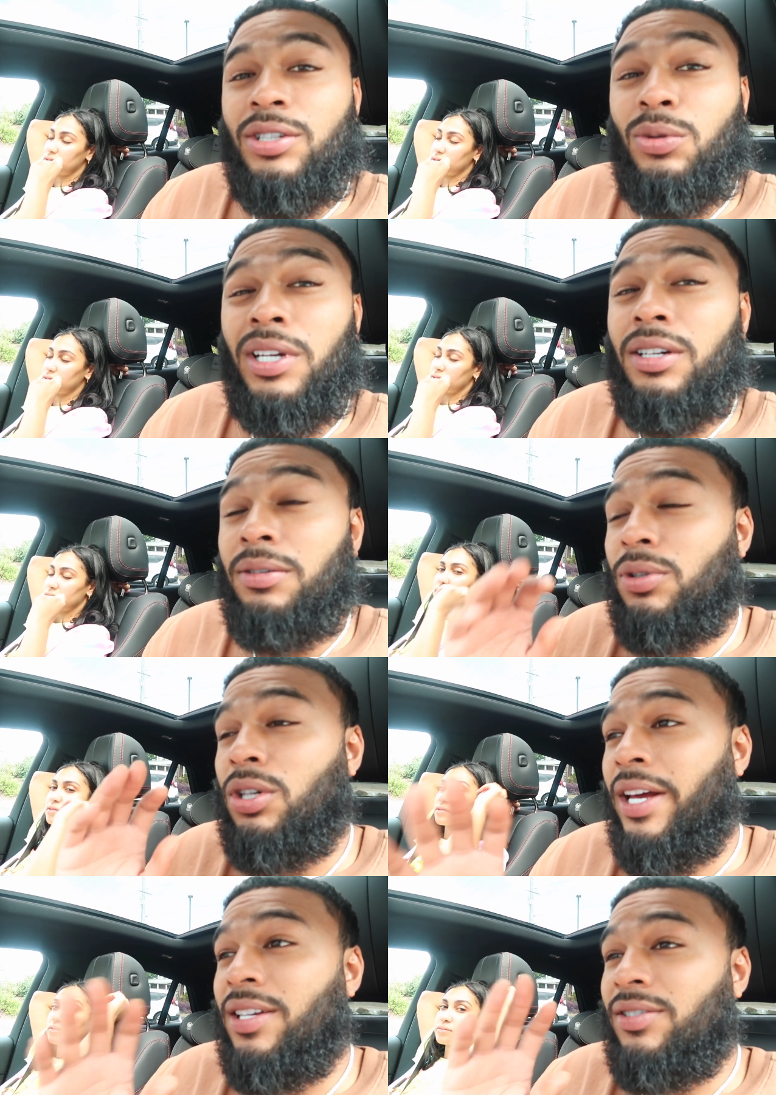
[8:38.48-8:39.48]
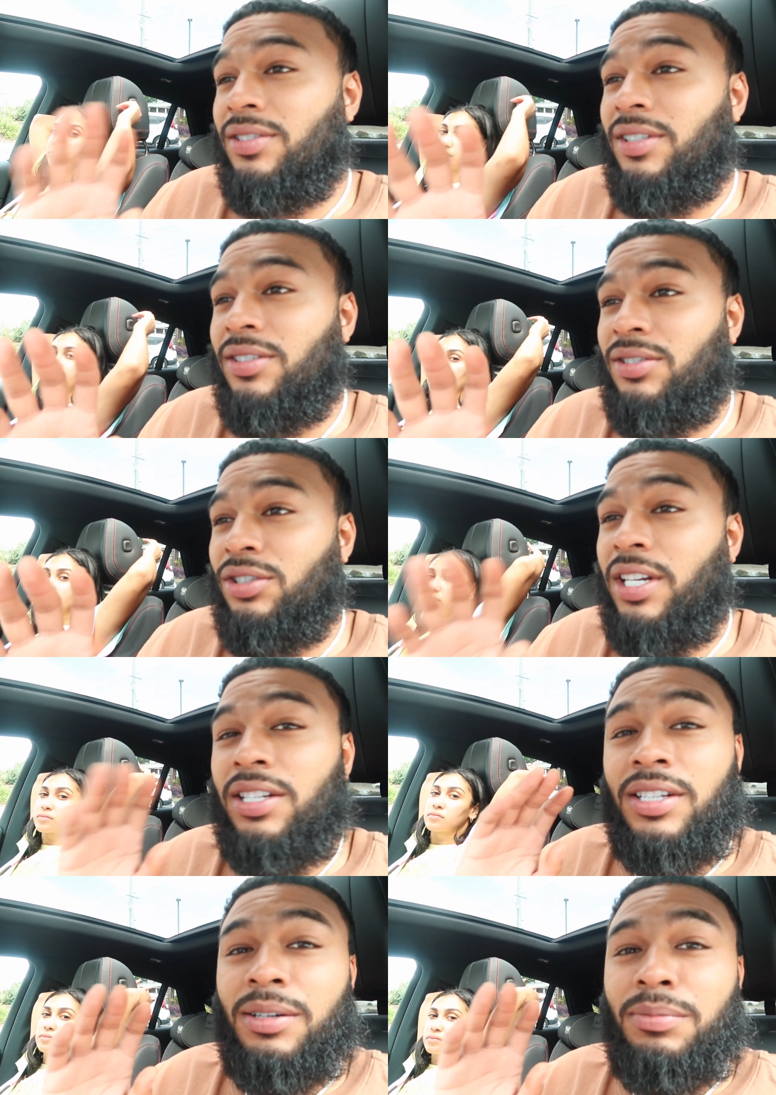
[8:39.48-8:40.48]
Speaker 1: had to wake up at six to
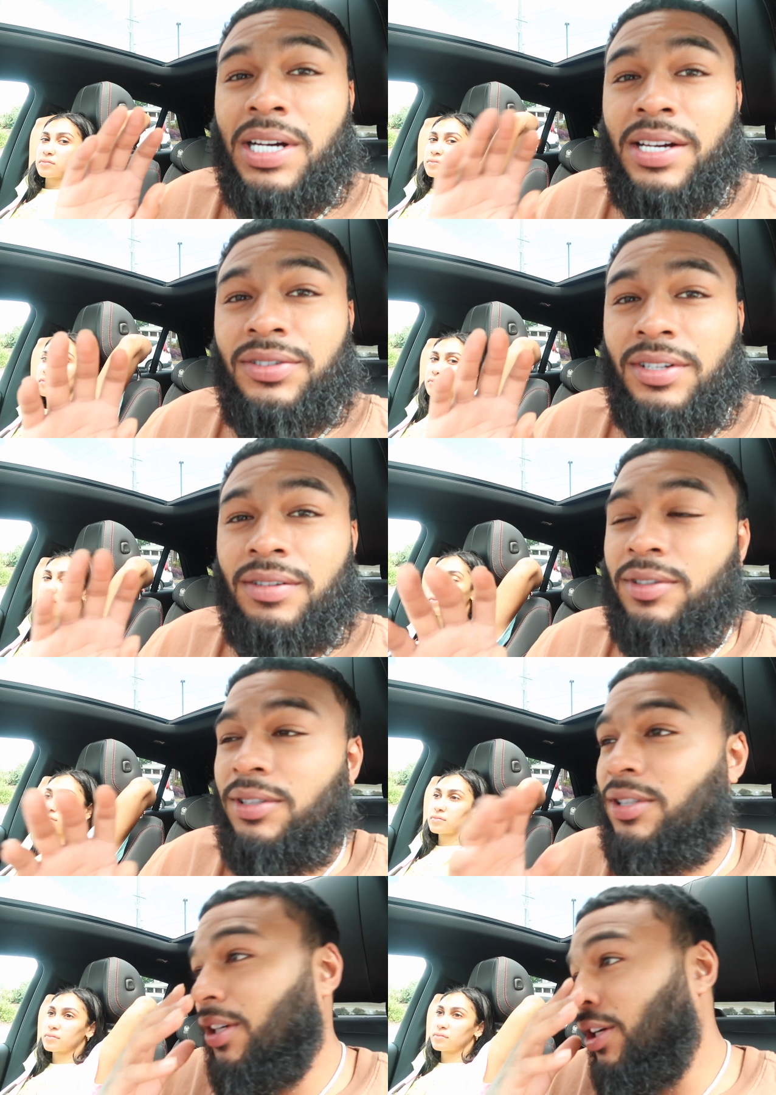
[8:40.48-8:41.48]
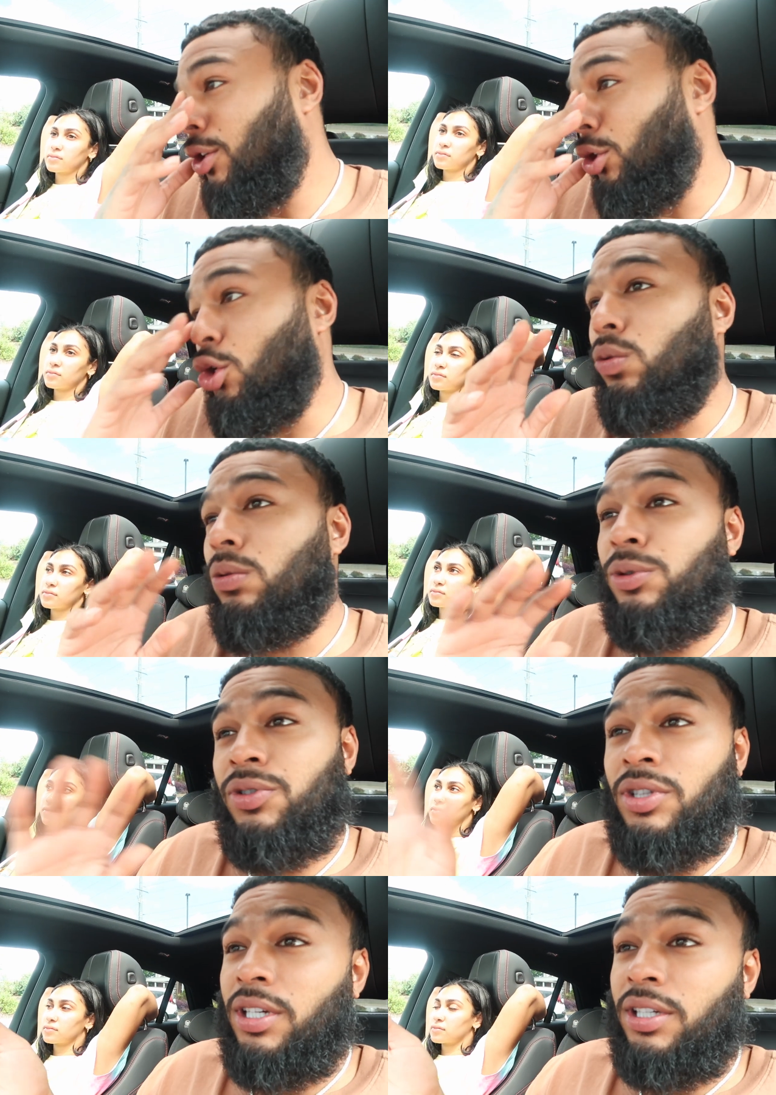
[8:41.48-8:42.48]
get there by seven. No one
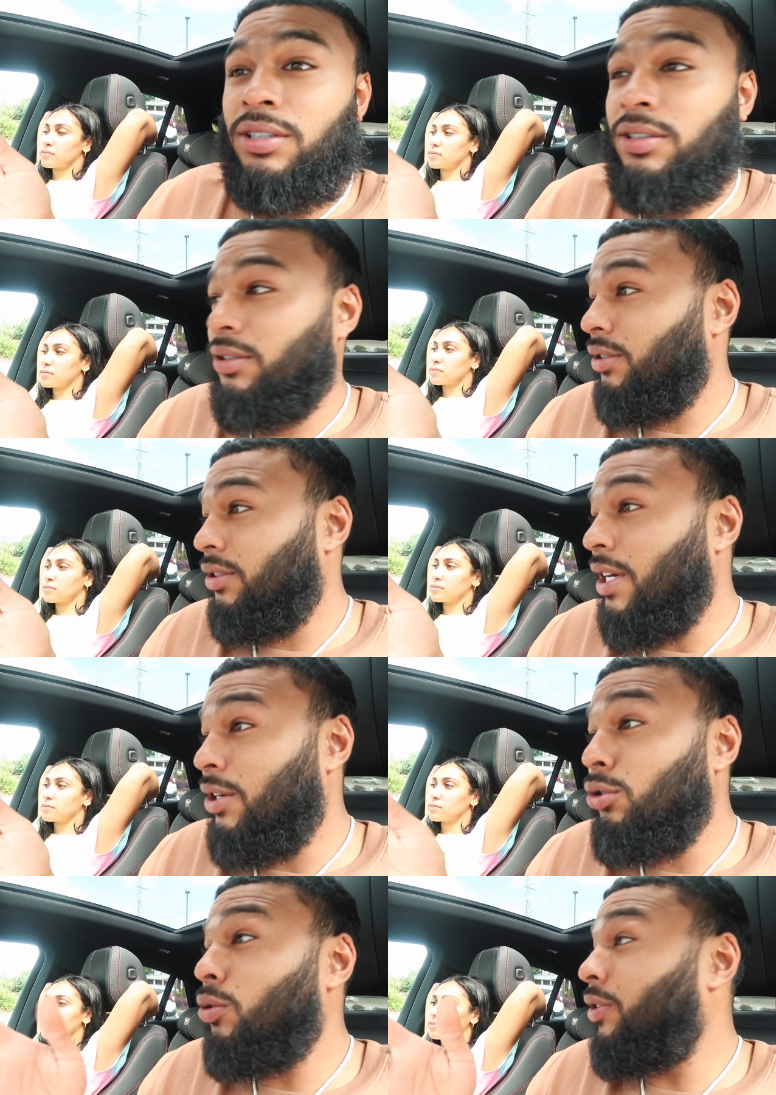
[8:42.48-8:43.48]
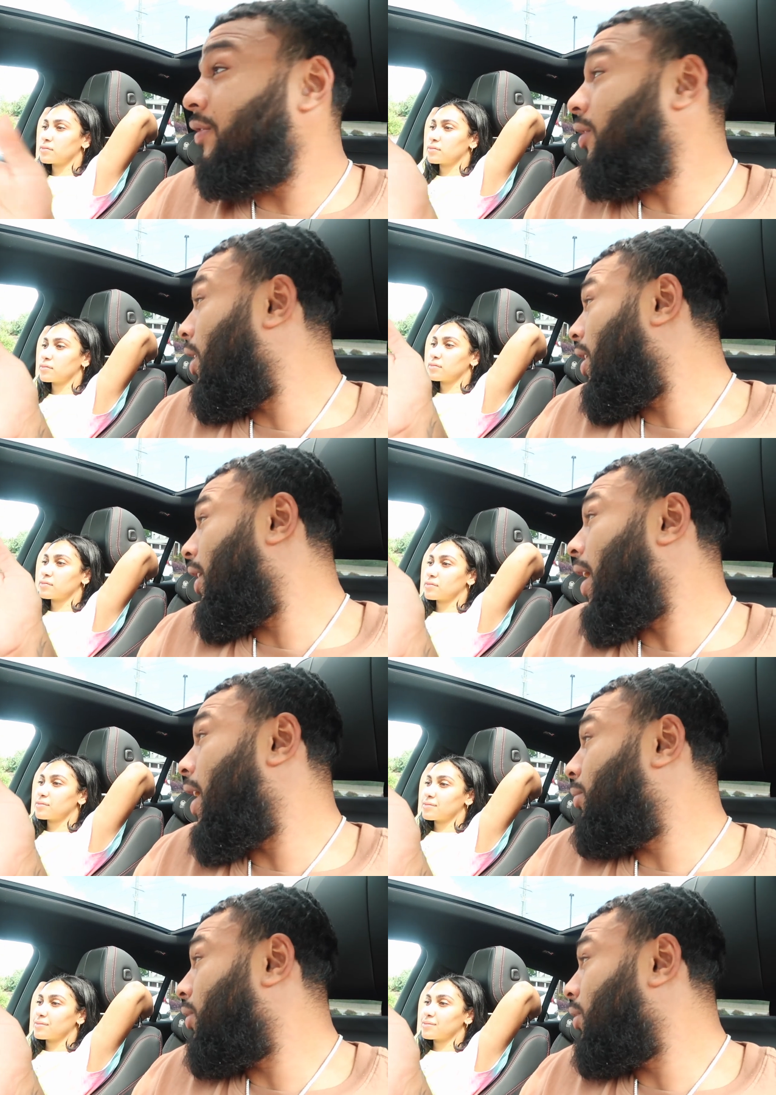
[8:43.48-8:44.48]
was there. I don't know even know how that
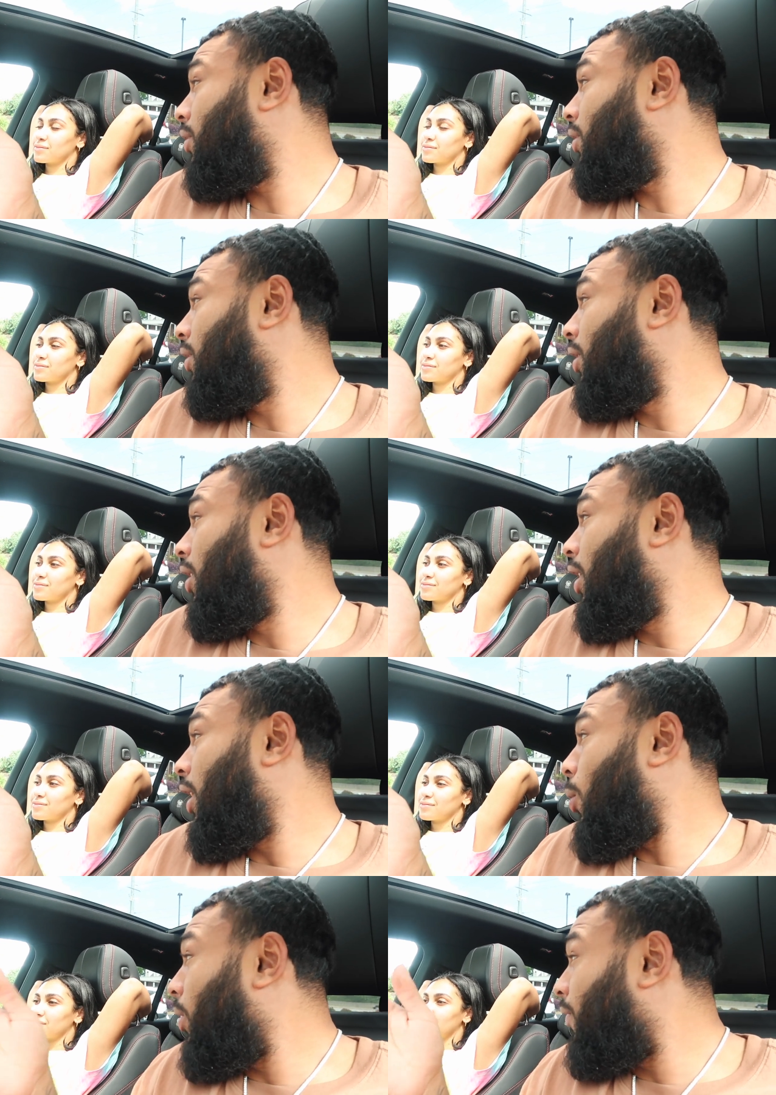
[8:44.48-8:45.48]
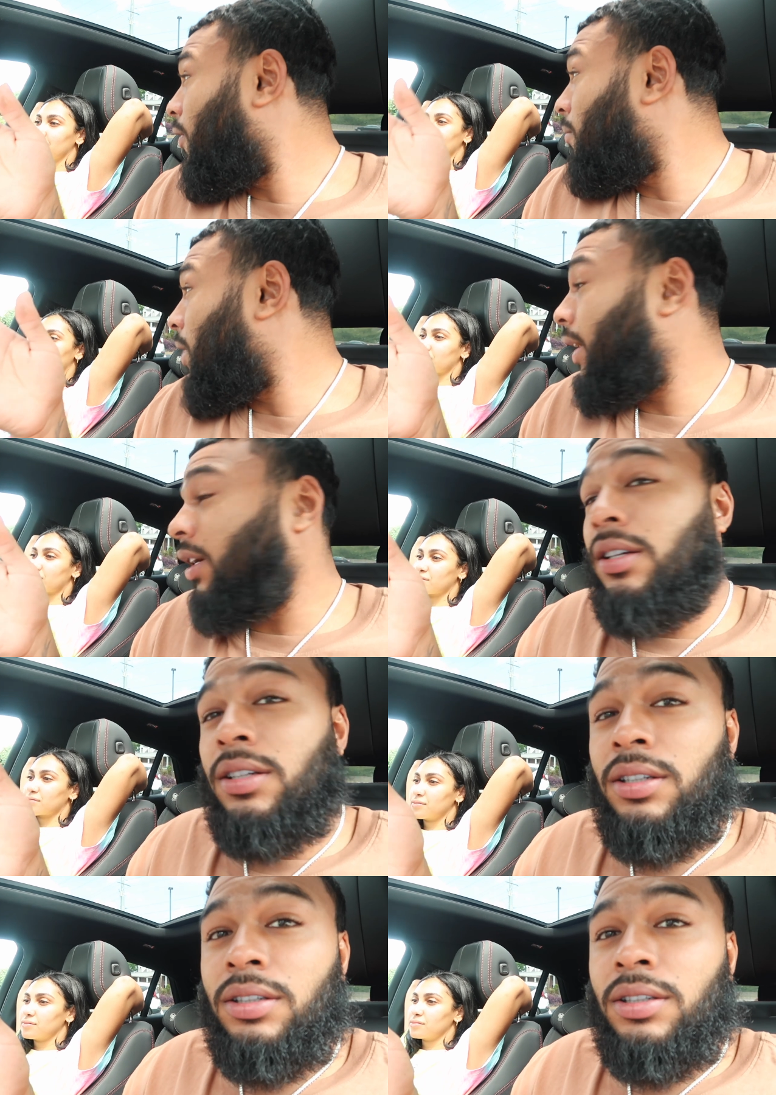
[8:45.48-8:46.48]
happened. It went from like
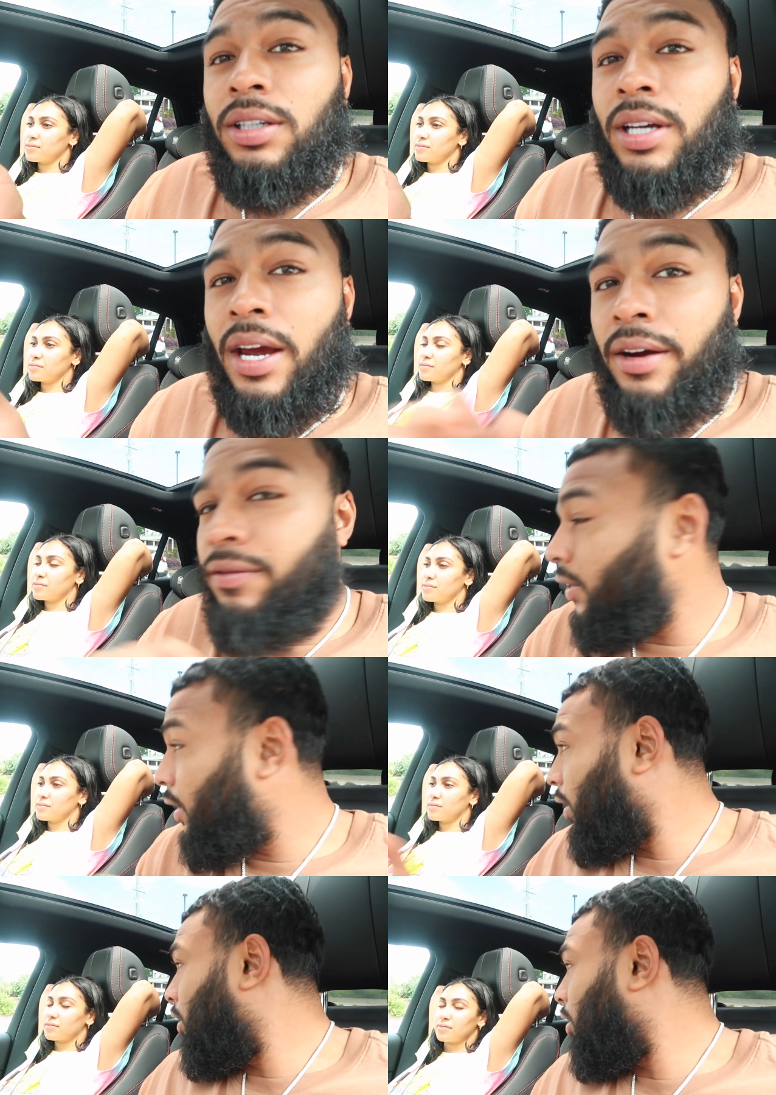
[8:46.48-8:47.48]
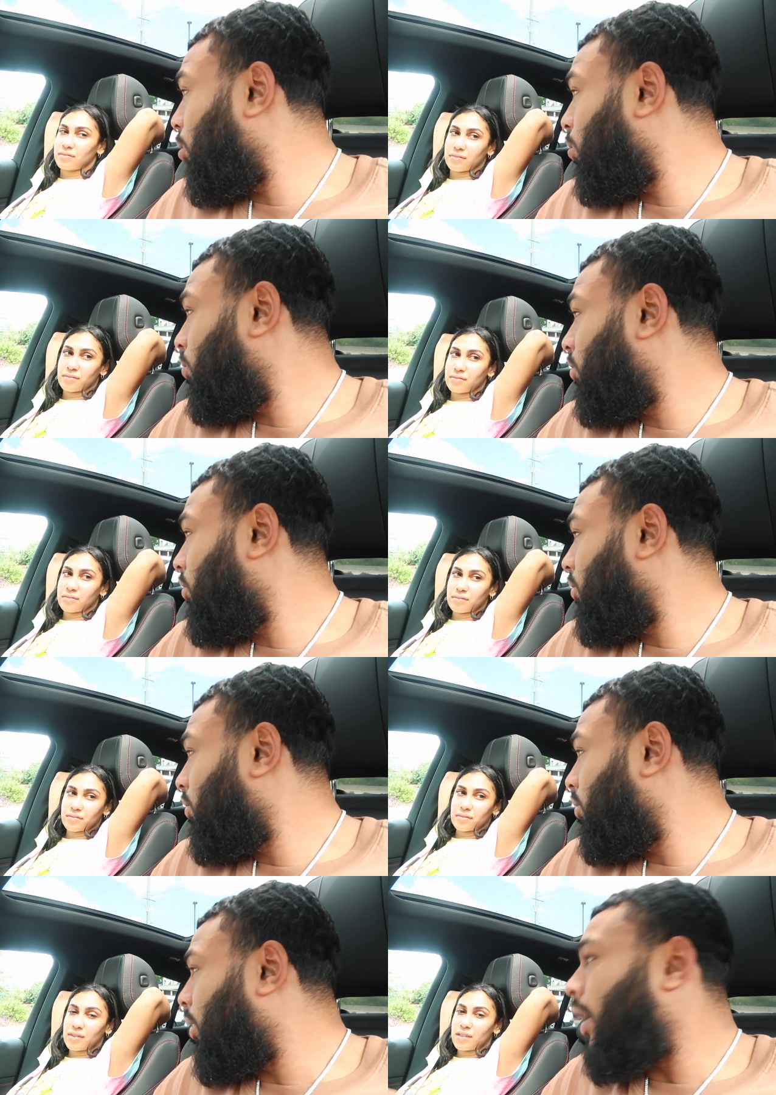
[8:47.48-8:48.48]
everything closed
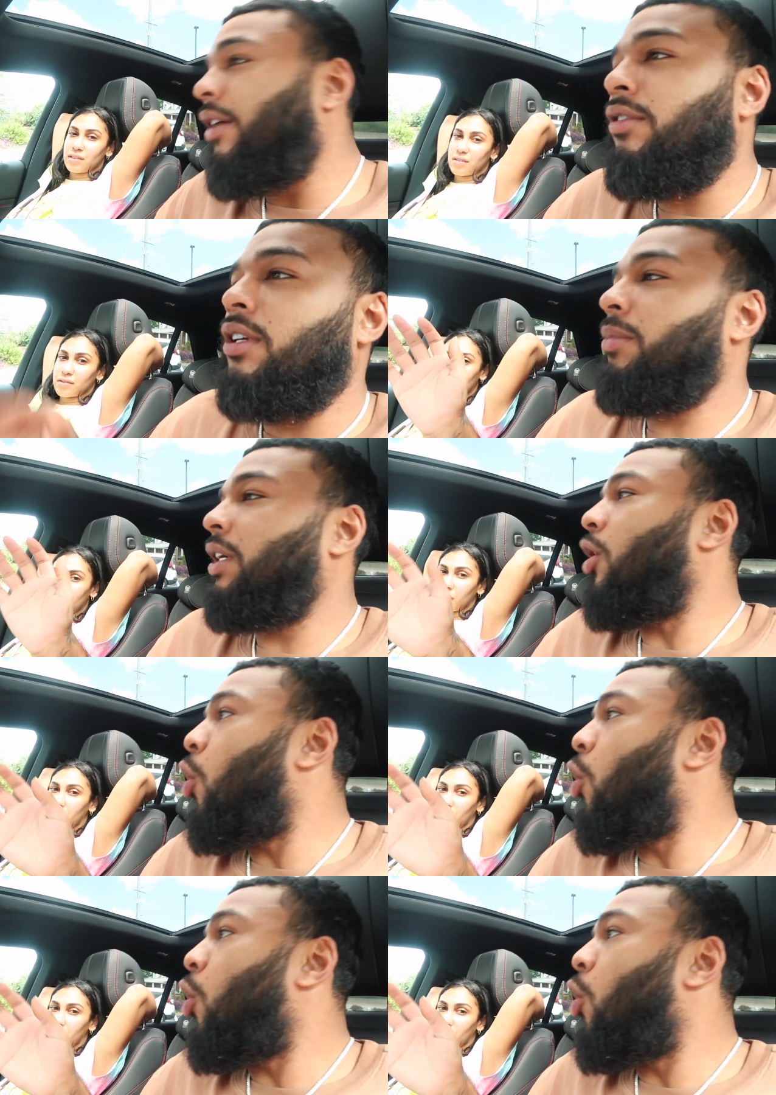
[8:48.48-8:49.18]
to everything being